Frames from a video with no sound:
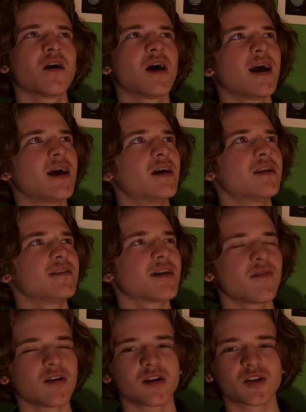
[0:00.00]
And he's
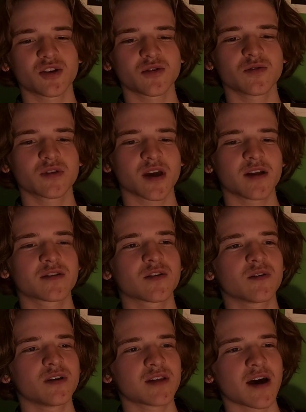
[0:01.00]
having issues, and so
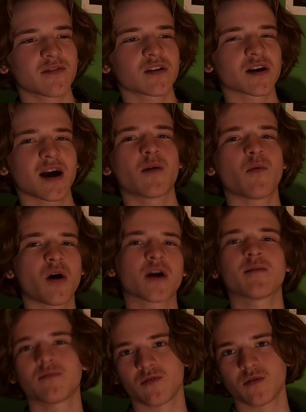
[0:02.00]
he's having a guy walk
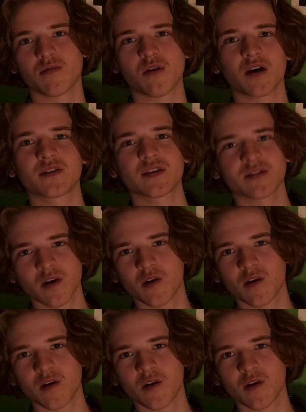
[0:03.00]
him through the process